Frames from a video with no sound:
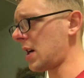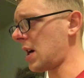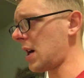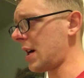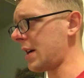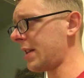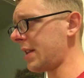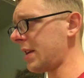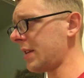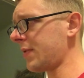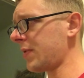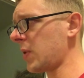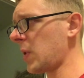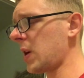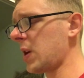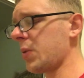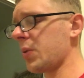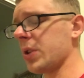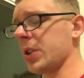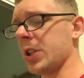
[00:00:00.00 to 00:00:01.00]
I think for
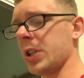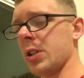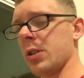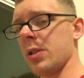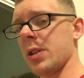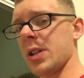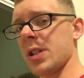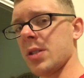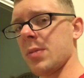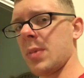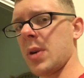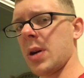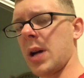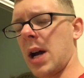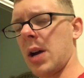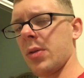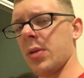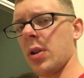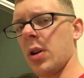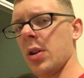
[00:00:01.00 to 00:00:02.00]
anyone curious about
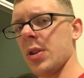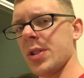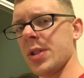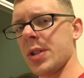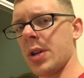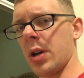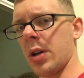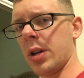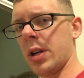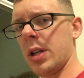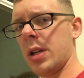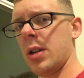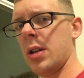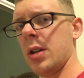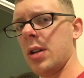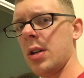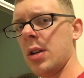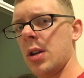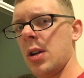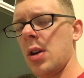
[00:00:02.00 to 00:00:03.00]
how it all started,
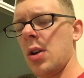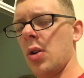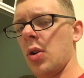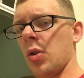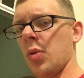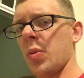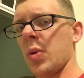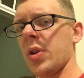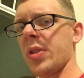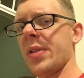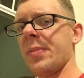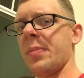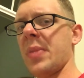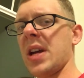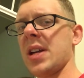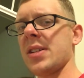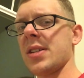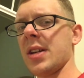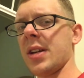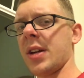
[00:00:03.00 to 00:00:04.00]
or where the
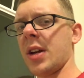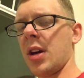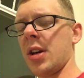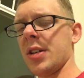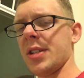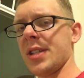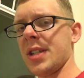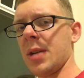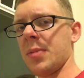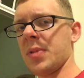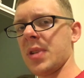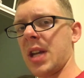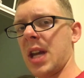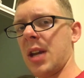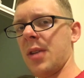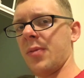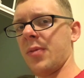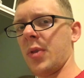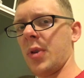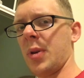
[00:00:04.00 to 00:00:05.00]
basic concepts
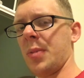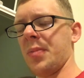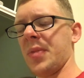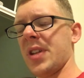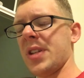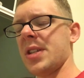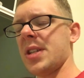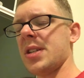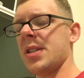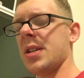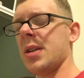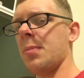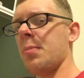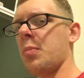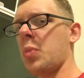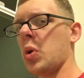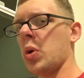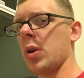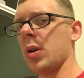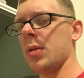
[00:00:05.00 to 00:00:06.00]
came from, this is an
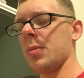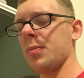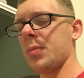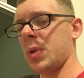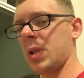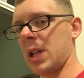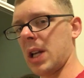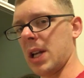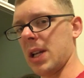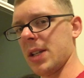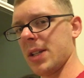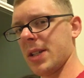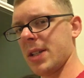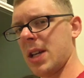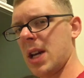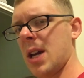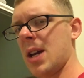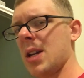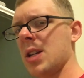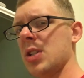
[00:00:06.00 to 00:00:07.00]
important place.
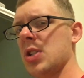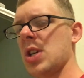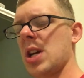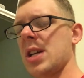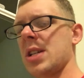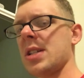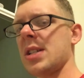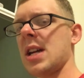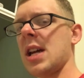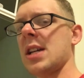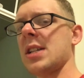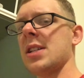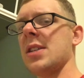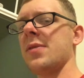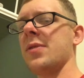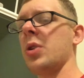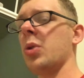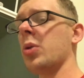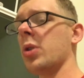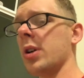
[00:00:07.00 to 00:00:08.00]
Just as
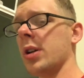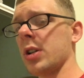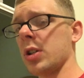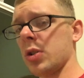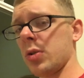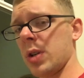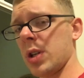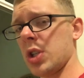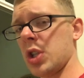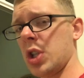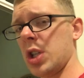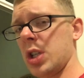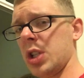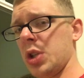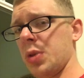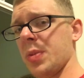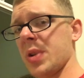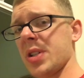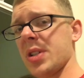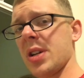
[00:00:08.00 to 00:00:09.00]
if you are a Christian,
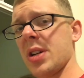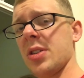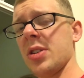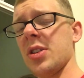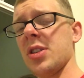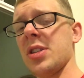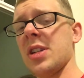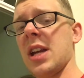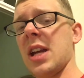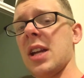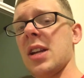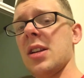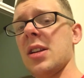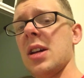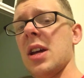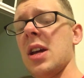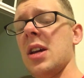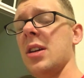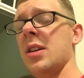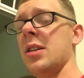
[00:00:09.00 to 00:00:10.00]
you must understand
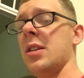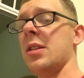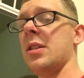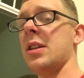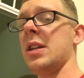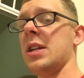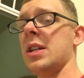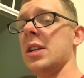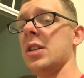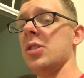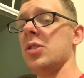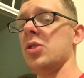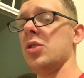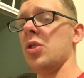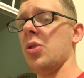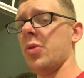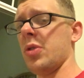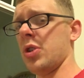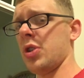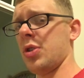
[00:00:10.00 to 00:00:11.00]
the
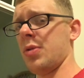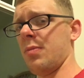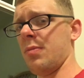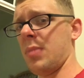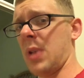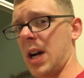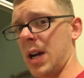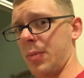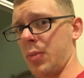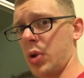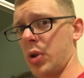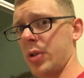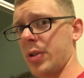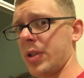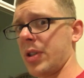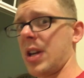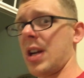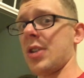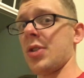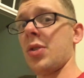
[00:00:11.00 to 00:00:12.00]
Jewish Bible
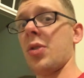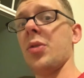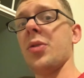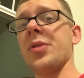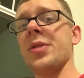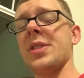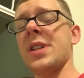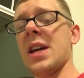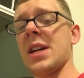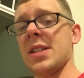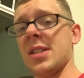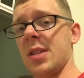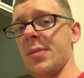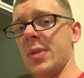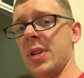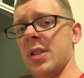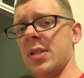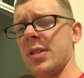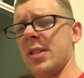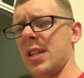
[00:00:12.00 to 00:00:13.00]
/ Old
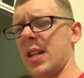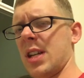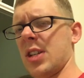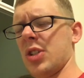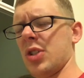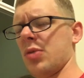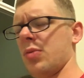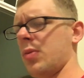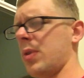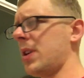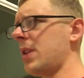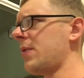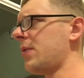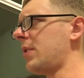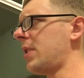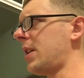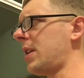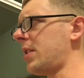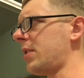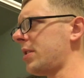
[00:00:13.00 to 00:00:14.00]
Testament / whatever
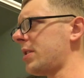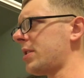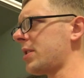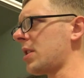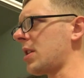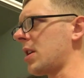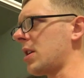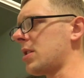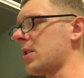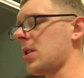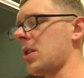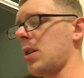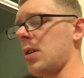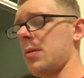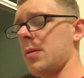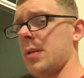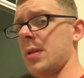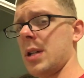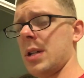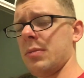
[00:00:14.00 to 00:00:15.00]
the hell it's called.